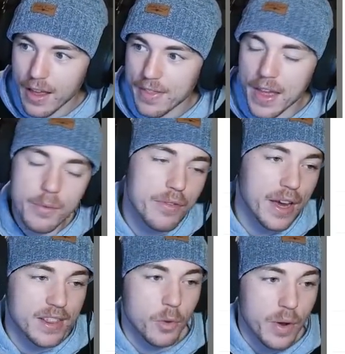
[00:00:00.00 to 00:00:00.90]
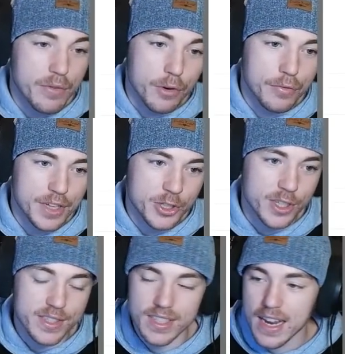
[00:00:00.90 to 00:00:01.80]
Then we've got the Weevil
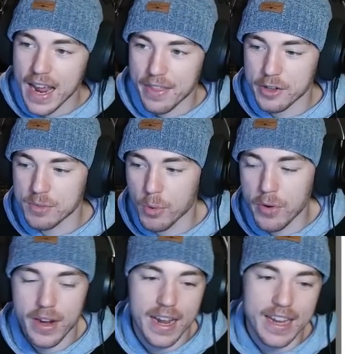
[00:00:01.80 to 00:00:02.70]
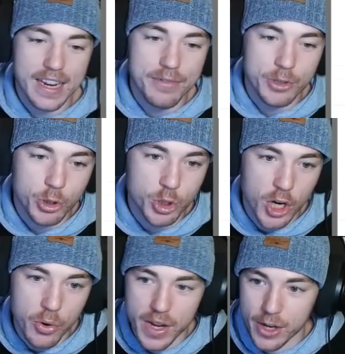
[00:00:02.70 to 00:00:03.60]
Fishes, and there's more than I can even
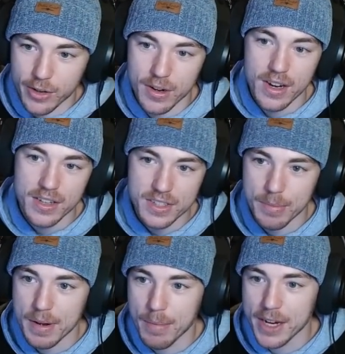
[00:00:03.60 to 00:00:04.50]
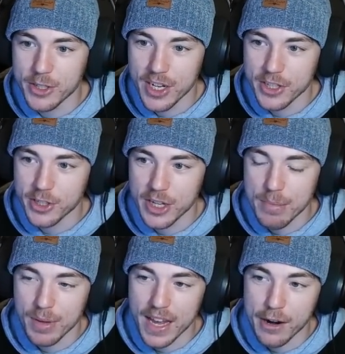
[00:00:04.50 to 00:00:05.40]
show here, submitted by JJJ
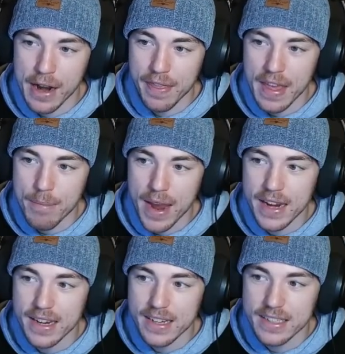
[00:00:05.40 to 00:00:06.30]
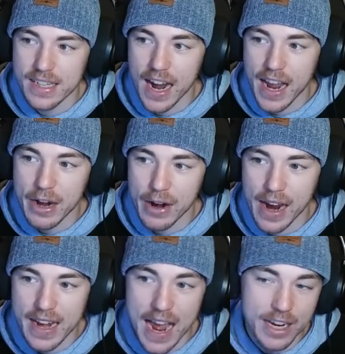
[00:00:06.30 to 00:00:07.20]
Player, and they made an entire
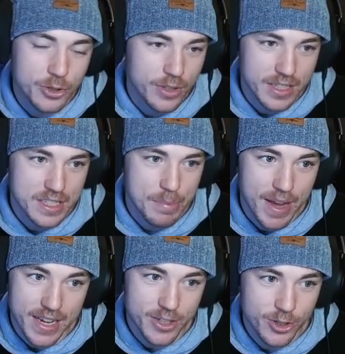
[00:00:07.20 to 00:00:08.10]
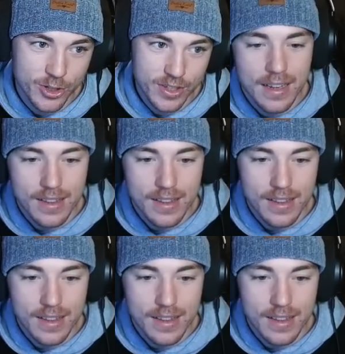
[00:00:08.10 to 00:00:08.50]
iNaturalist page.